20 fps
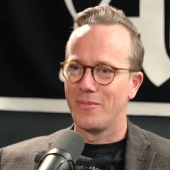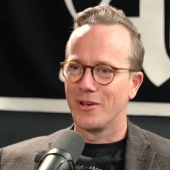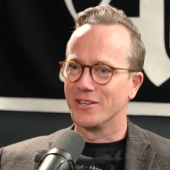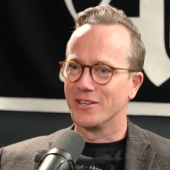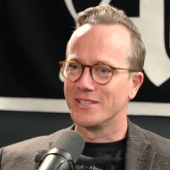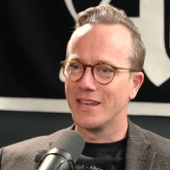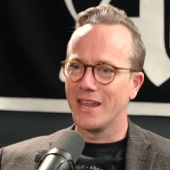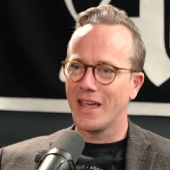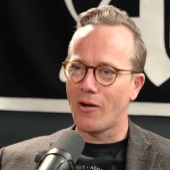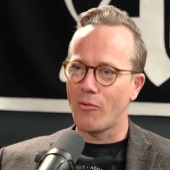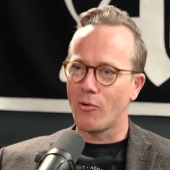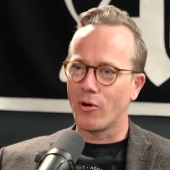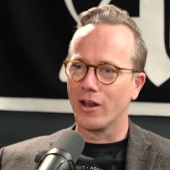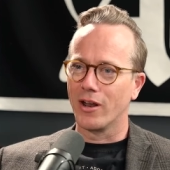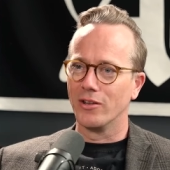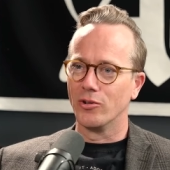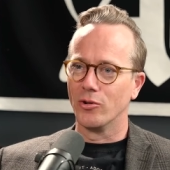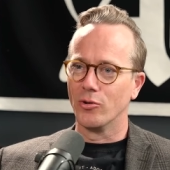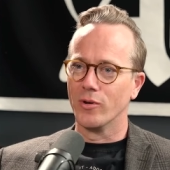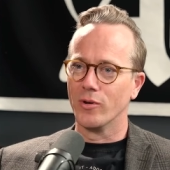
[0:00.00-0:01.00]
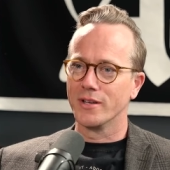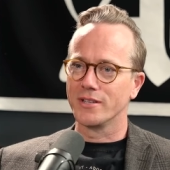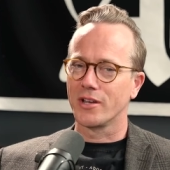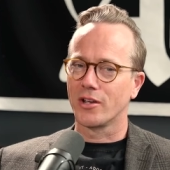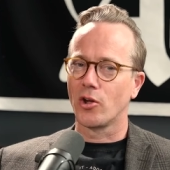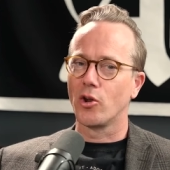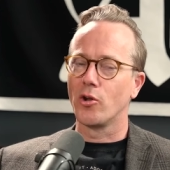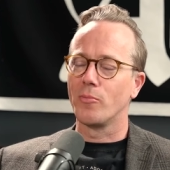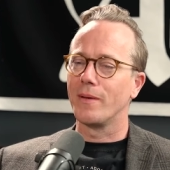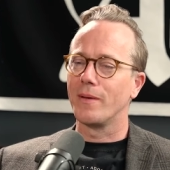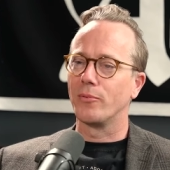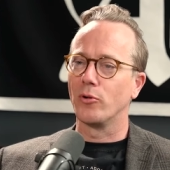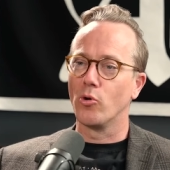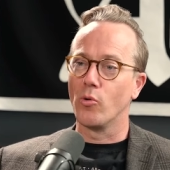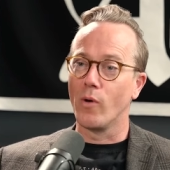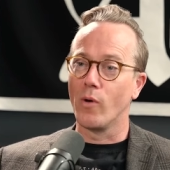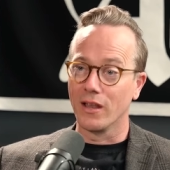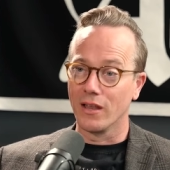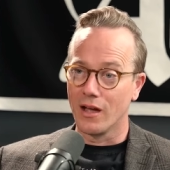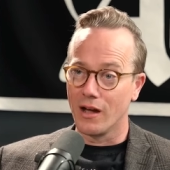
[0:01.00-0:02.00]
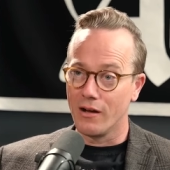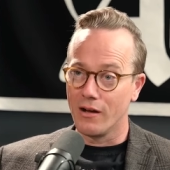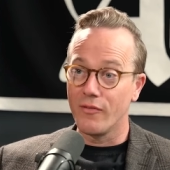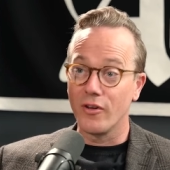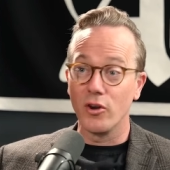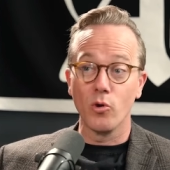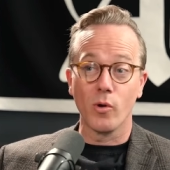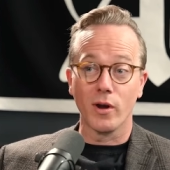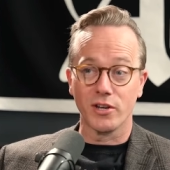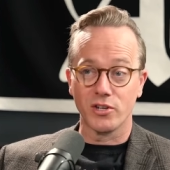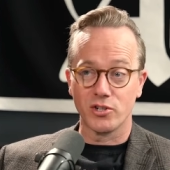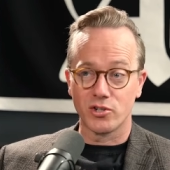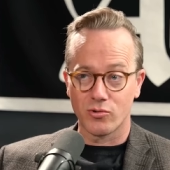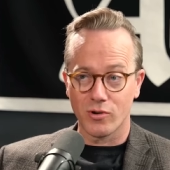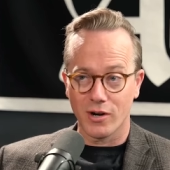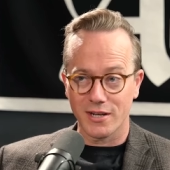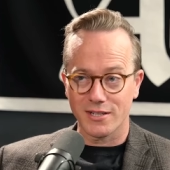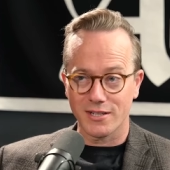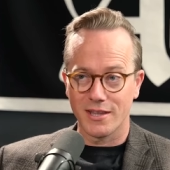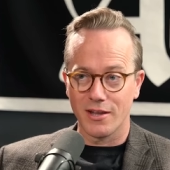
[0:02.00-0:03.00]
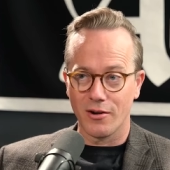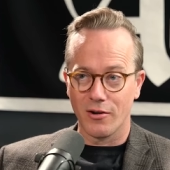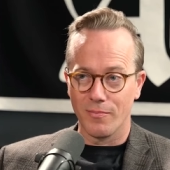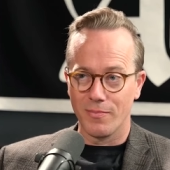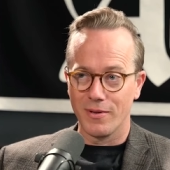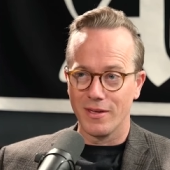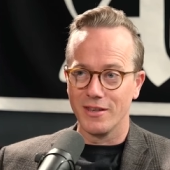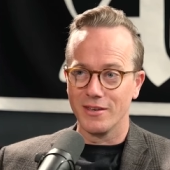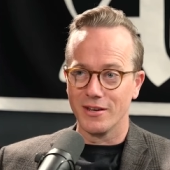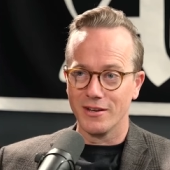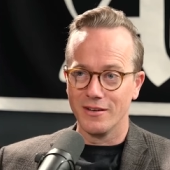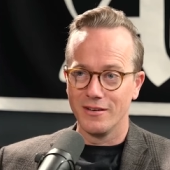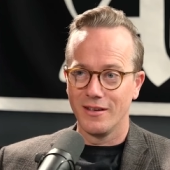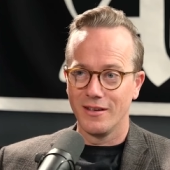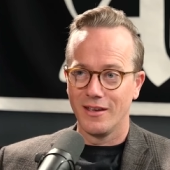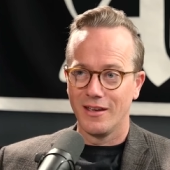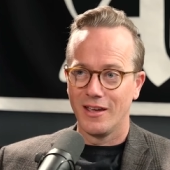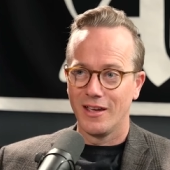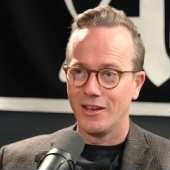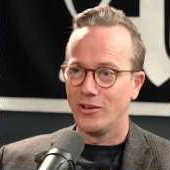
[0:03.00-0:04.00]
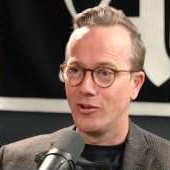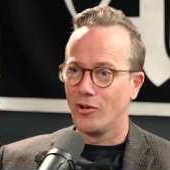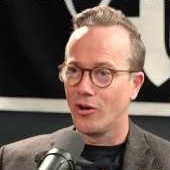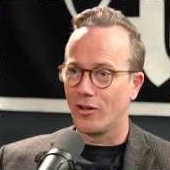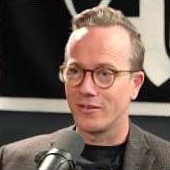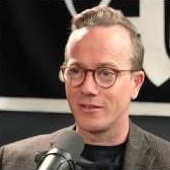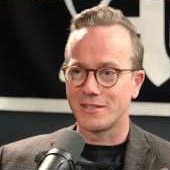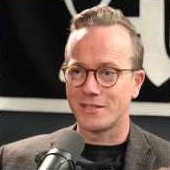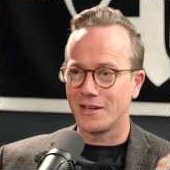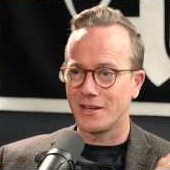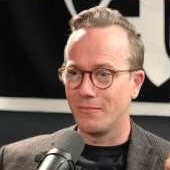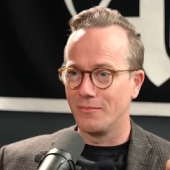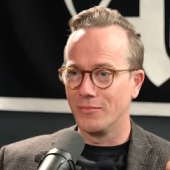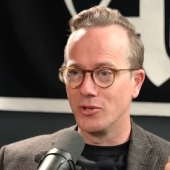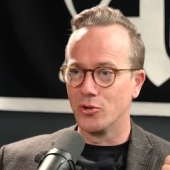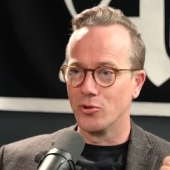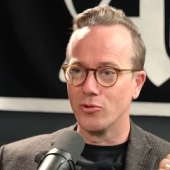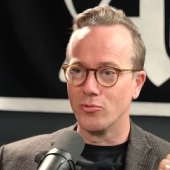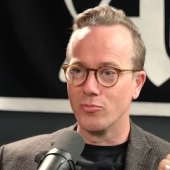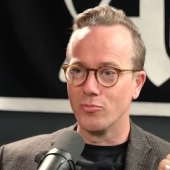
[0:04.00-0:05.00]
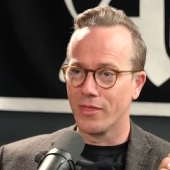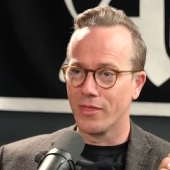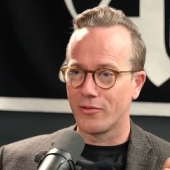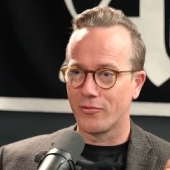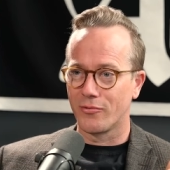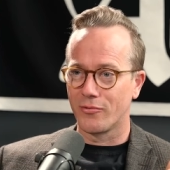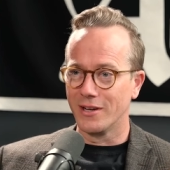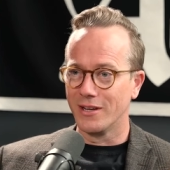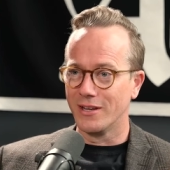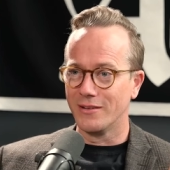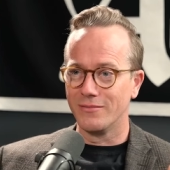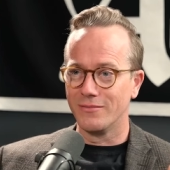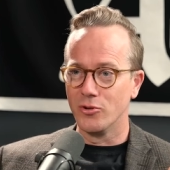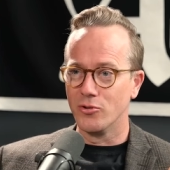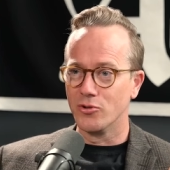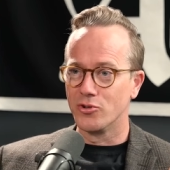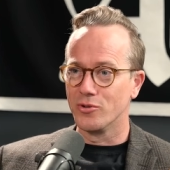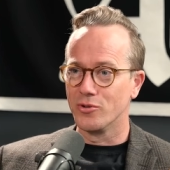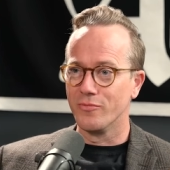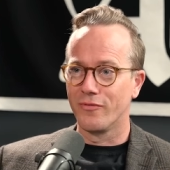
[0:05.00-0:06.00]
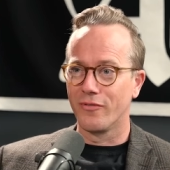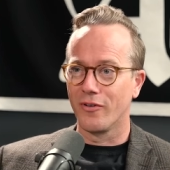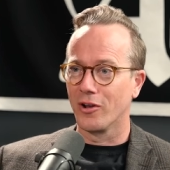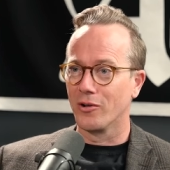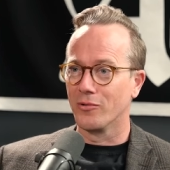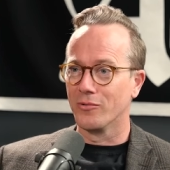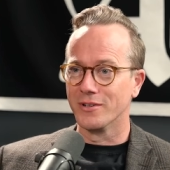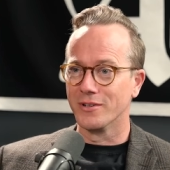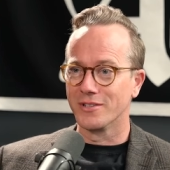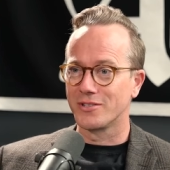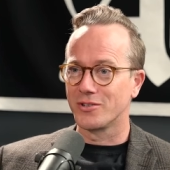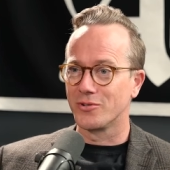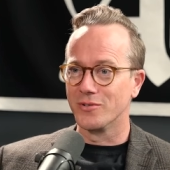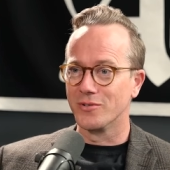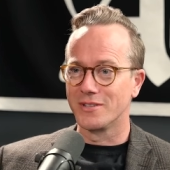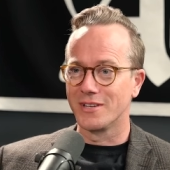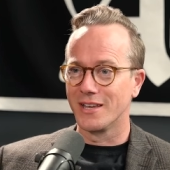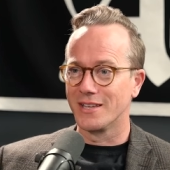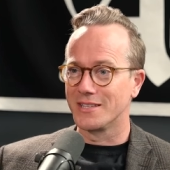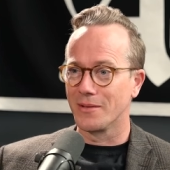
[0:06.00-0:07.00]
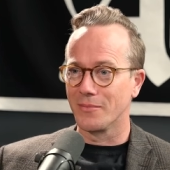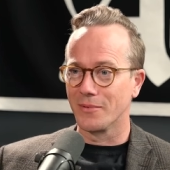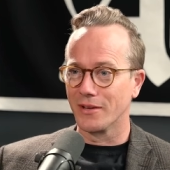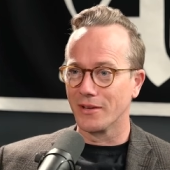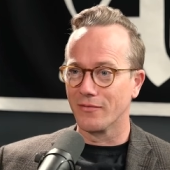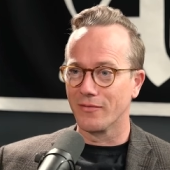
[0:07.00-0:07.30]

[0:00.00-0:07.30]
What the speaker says: Because now what I do is I go to people who I love and who I trust their opinion, not some dude with 3 YouTube followers who said something